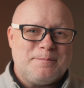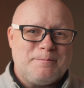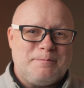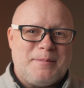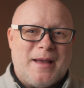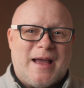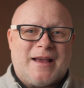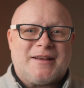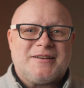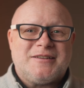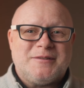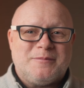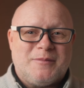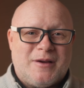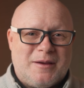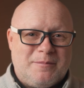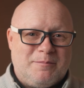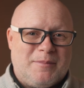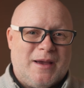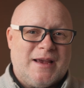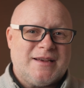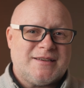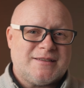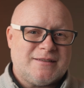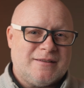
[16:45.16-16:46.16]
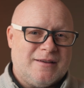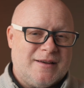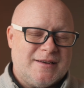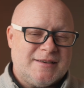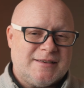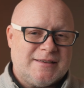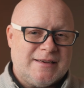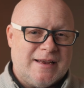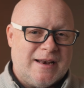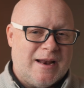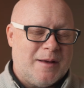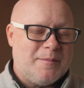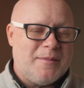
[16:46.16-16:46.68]
back to my baseline
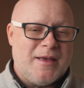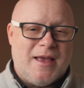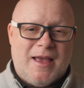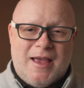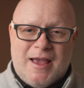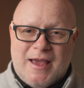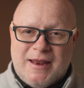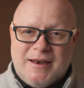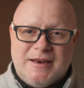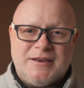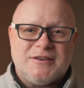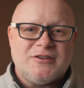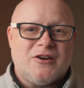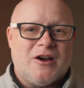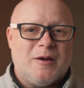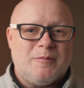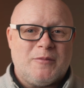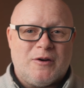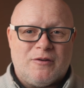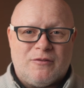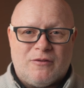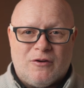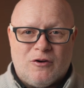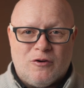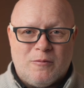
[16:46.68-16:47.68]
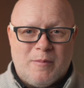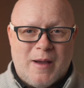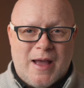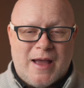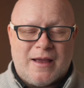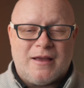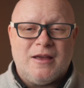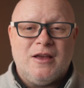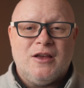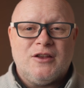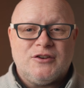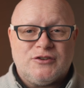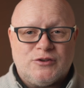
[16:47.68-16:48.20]
setup anytime I roll
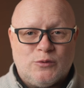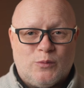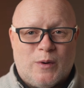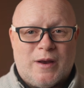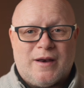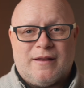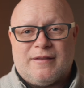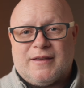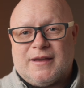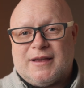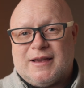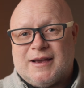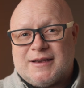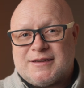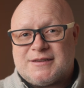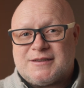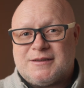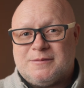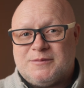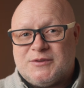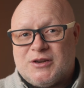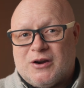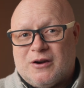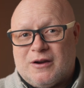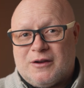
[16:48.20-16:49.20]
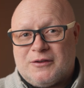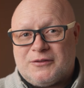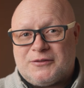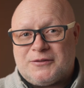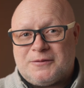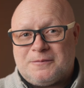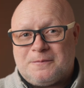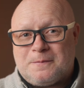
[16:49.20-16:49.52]
back to one of the custom dials.